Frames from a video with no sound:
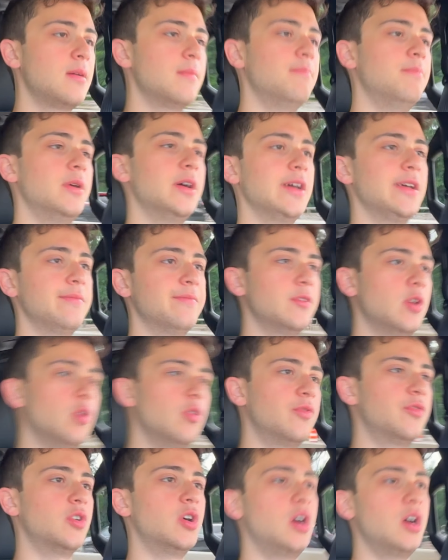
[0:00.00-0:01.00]
but
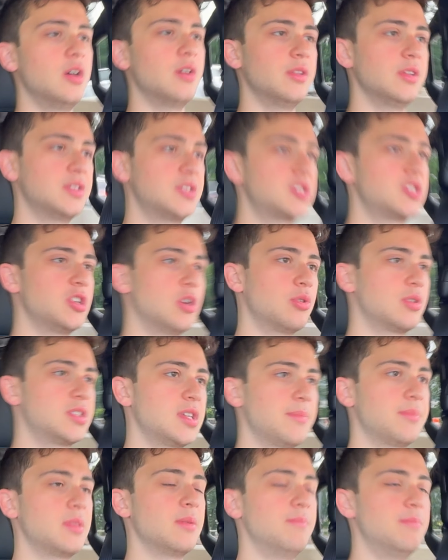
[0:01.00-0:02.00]
overall, it soaks
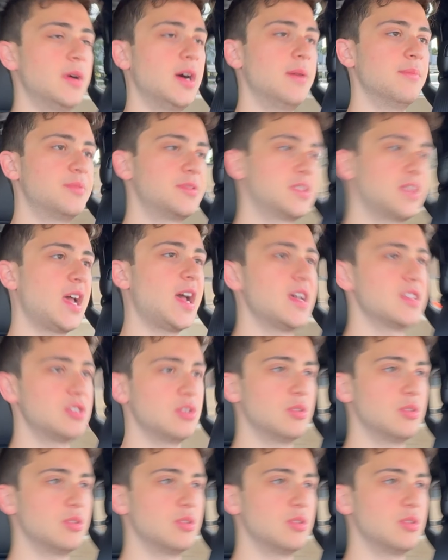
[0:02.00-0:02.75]
up the bumps as